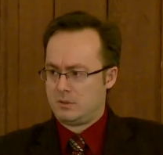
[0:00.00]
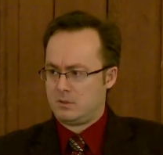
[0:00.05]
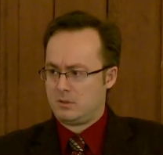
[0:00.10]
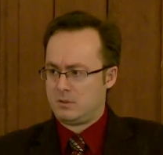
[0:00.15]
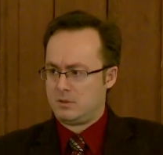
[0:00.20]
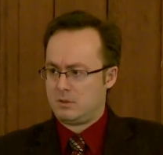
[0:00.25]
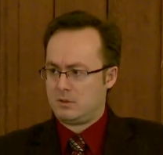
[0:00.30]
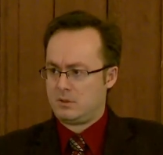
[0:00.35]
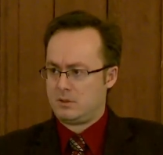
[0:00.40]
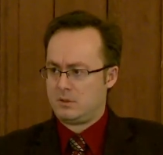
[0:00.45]

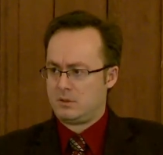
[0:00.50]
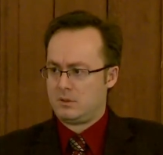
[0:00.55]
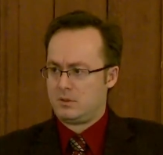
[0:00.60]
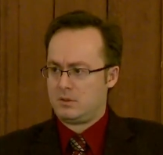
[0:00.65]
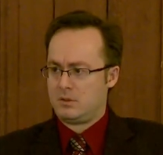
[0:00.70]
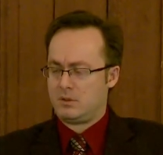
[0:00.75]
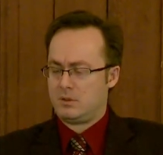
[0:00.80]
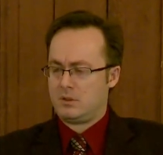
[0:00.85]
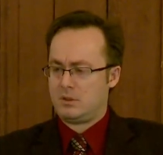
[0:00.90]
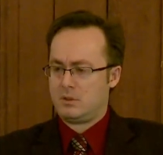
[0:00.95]

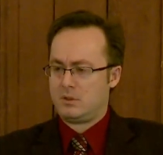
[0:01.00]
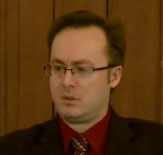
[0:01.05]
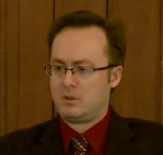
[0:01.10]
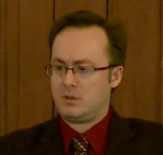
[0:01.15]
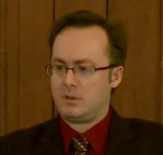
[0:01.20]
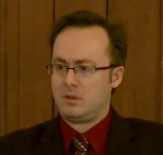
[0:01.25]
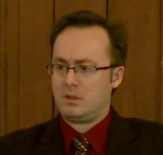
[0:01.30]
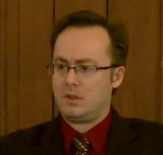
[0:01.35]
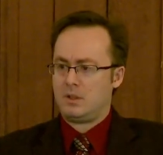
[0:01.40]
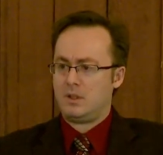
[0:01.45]

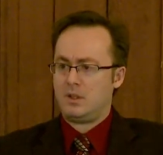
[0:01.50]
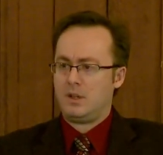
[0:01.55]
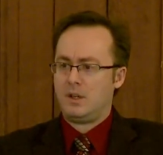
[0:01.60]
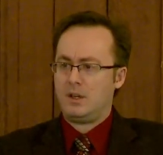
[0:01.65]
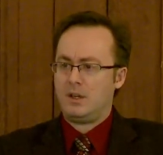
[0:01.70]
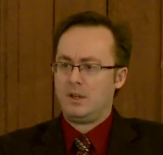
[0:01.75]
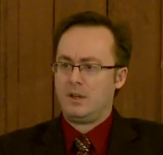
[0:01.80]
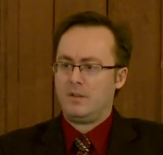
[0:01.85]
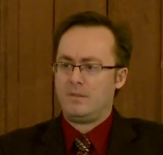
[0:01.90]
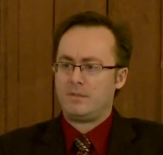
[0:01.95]

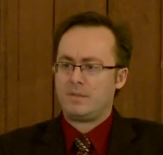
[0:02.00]
[no speech]